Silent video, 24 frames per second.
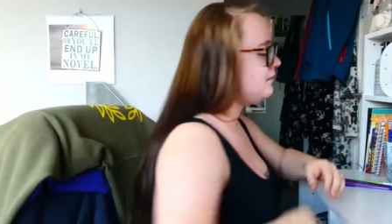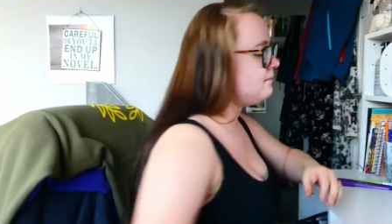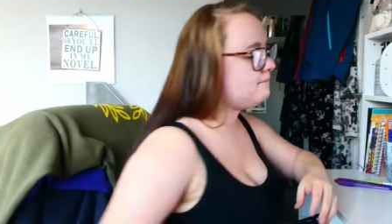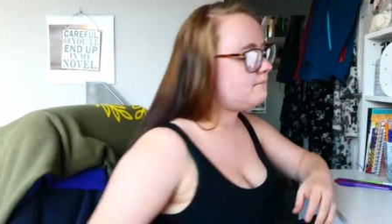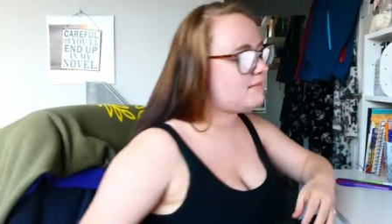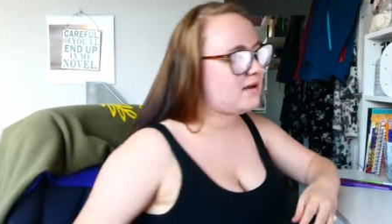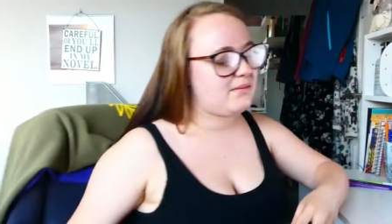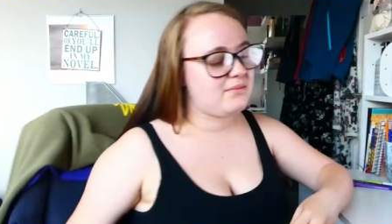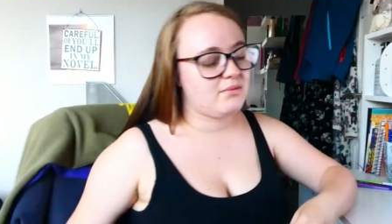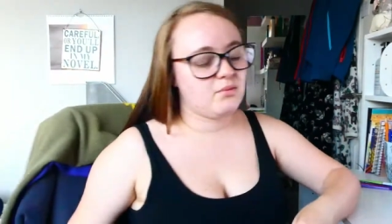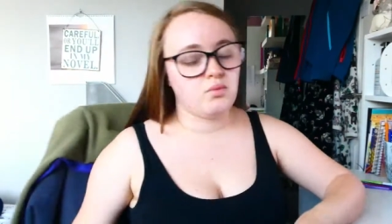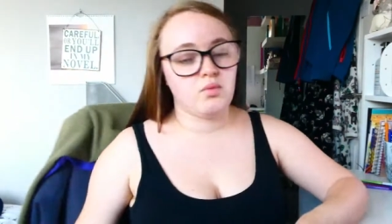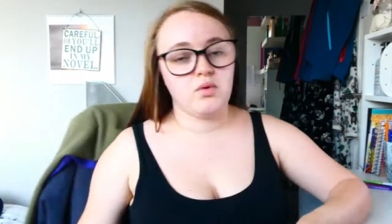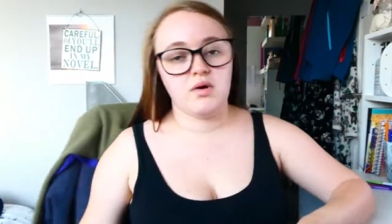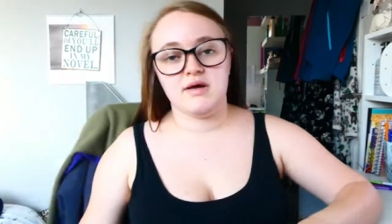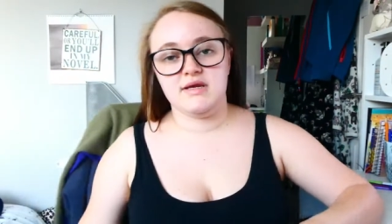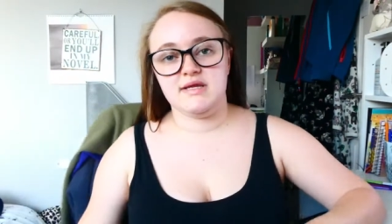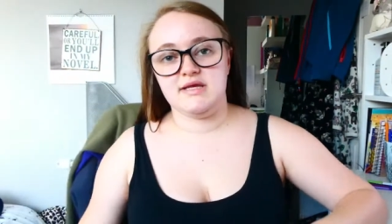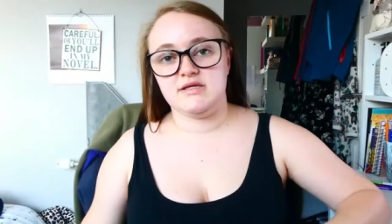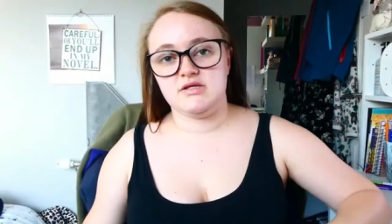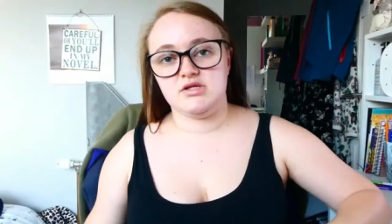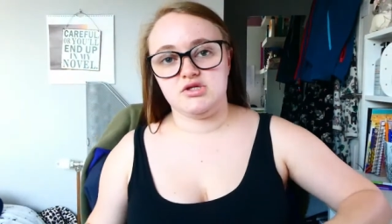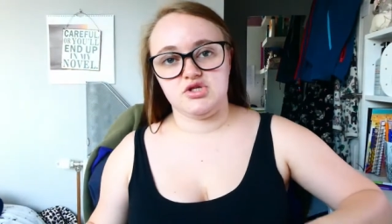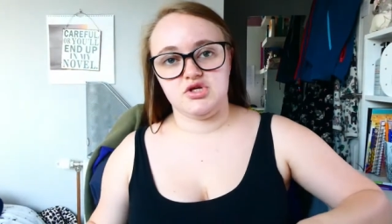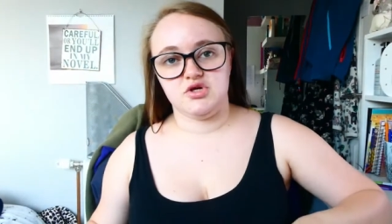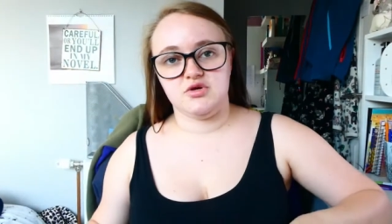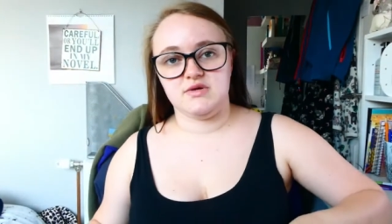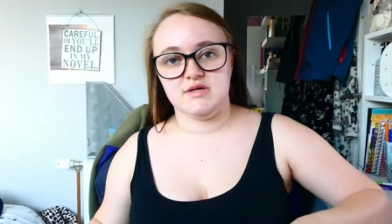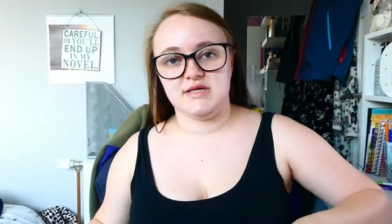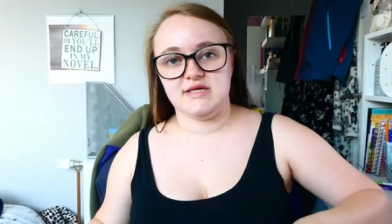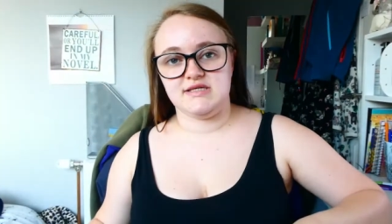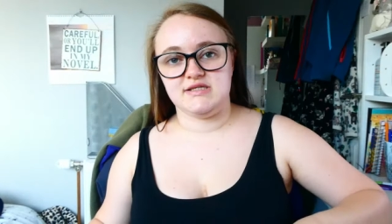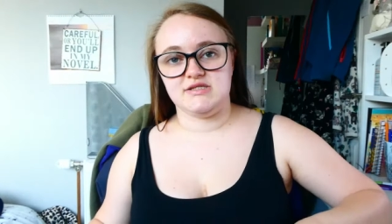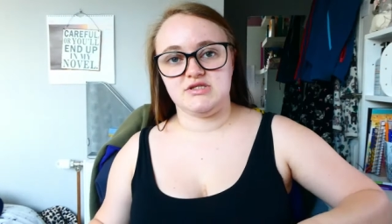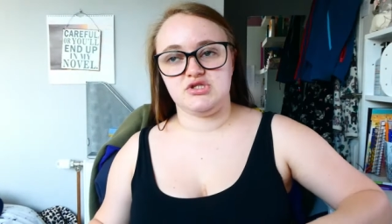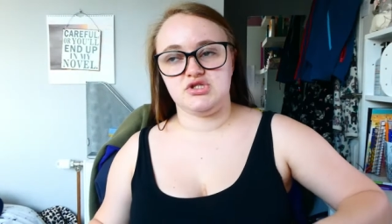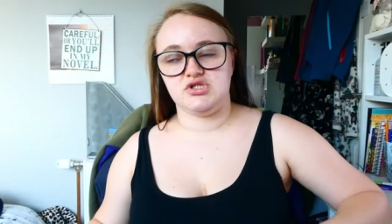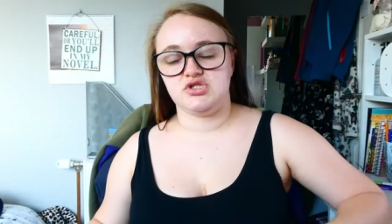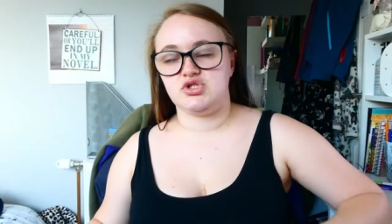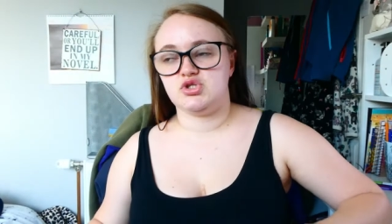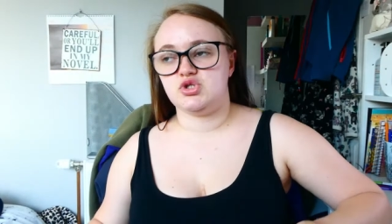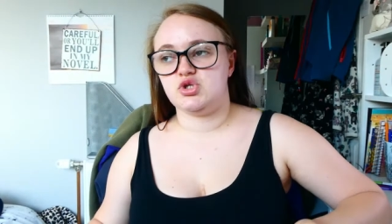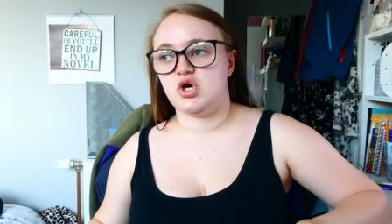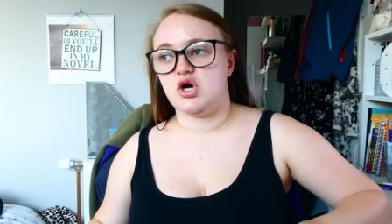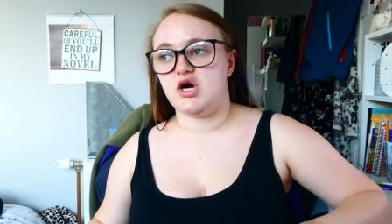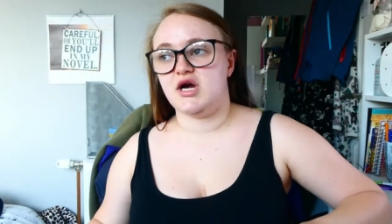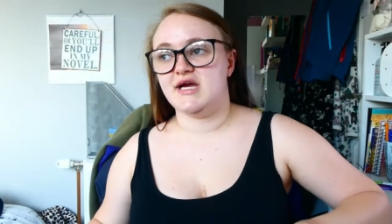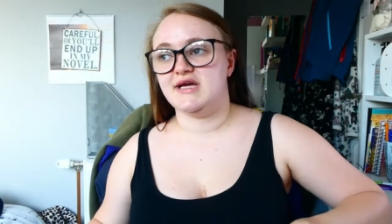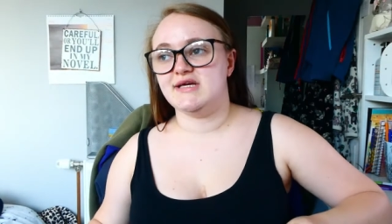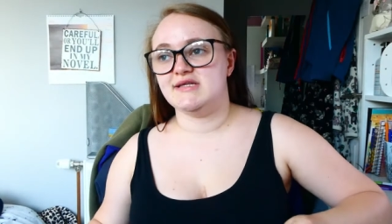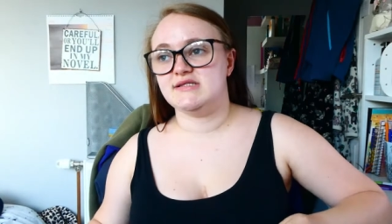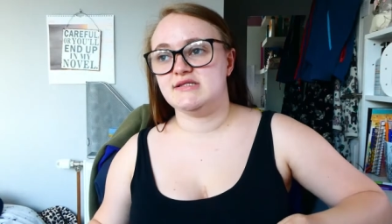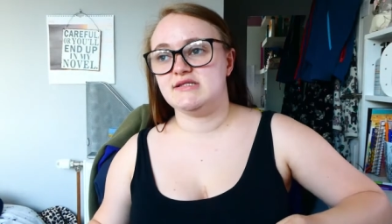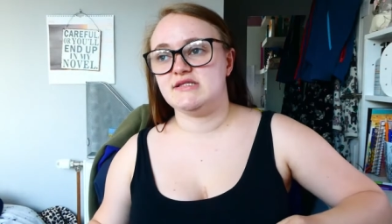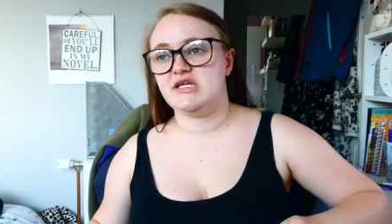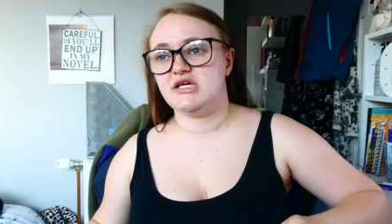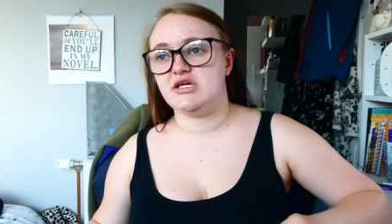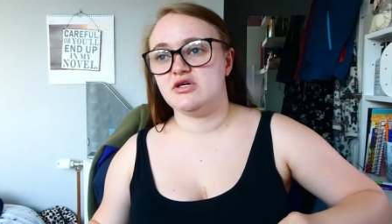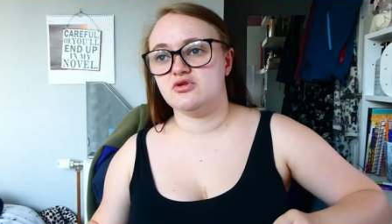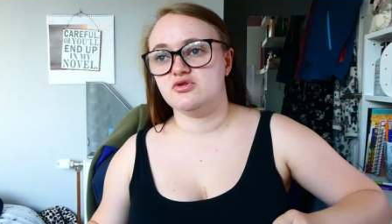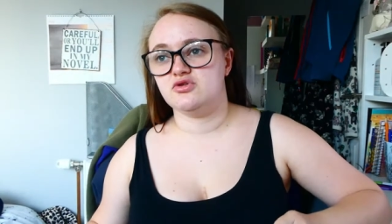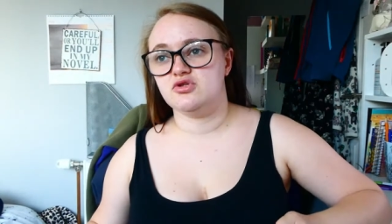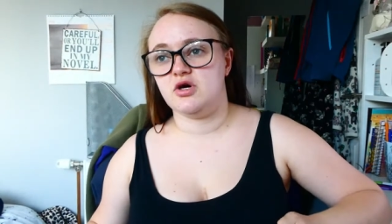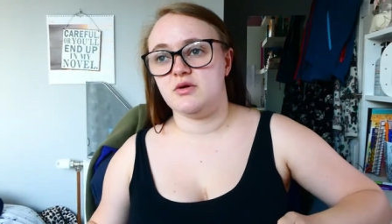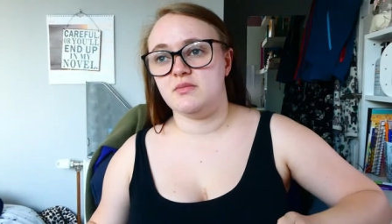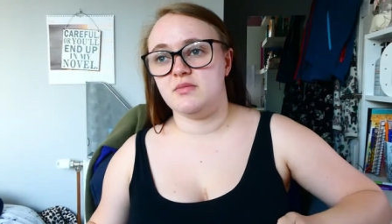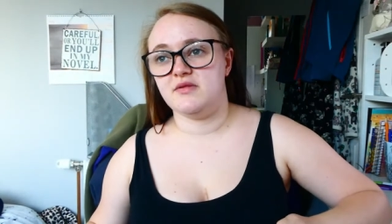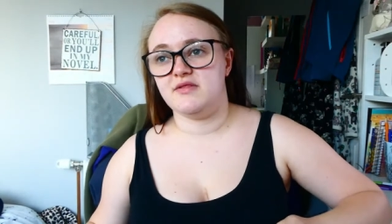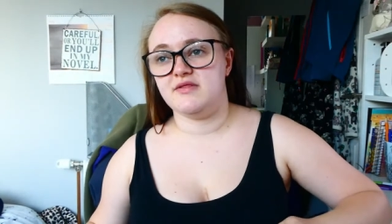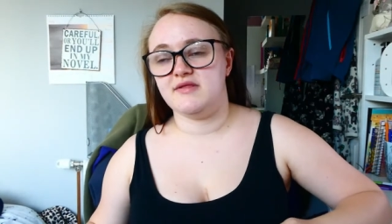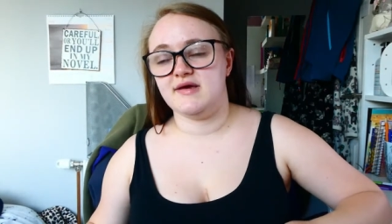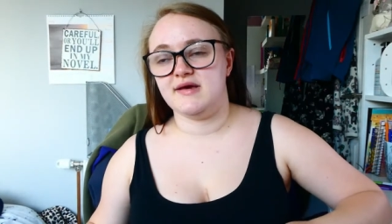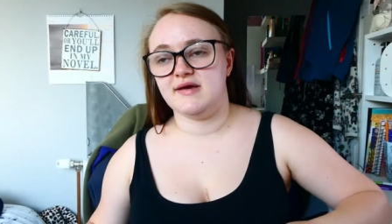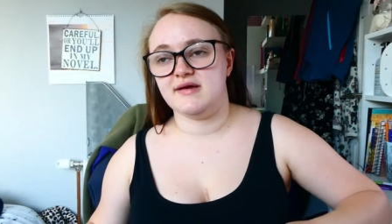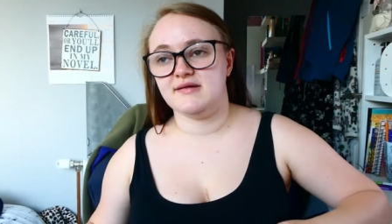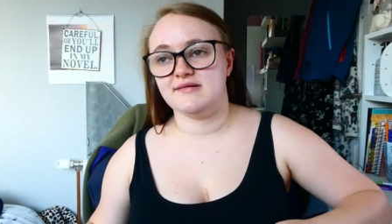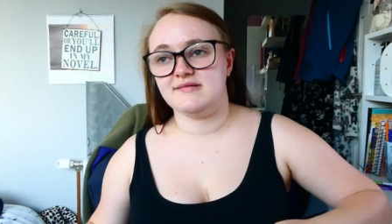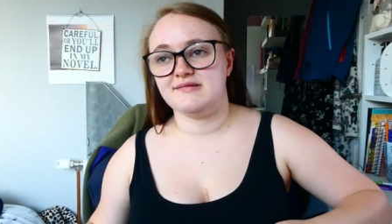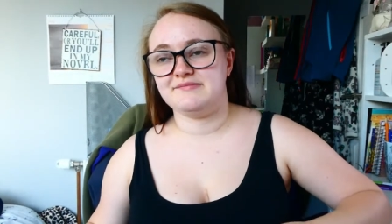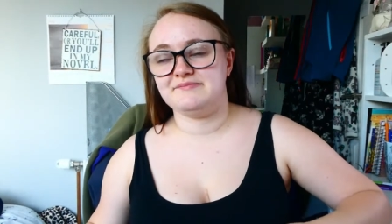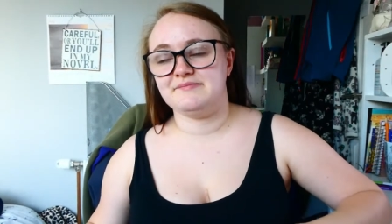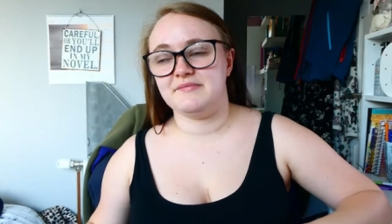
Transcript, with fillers: Maybe what I need to do is just try and stay on top of things